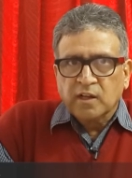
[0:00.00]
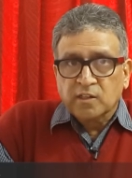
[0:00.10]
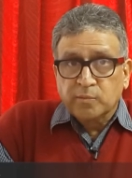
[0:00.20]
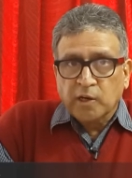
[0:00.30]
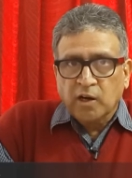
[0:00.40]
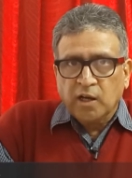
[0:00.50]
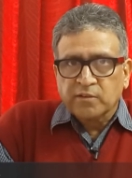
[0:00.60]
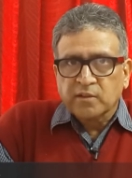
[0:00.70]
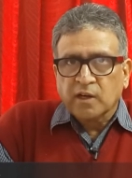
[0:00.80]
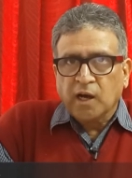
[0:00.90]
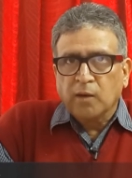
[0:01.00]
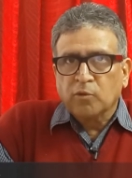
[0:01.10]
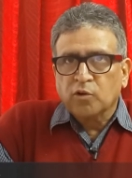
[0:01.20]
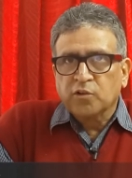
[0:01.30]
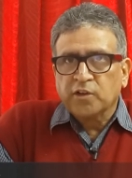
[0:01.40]
It's because I
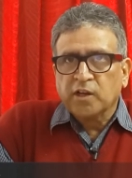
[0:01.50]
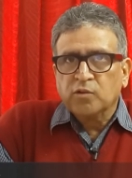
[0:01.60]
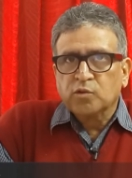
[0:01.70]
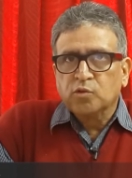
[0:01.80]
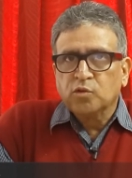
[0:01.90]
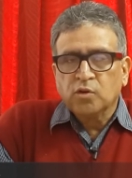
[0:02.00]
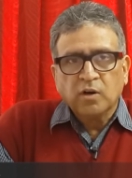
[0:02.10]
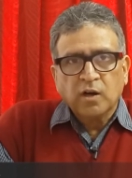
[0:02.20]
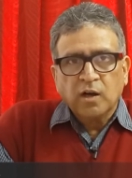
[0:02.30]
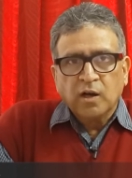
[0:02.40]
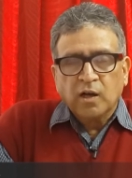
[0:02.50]
am going to take you through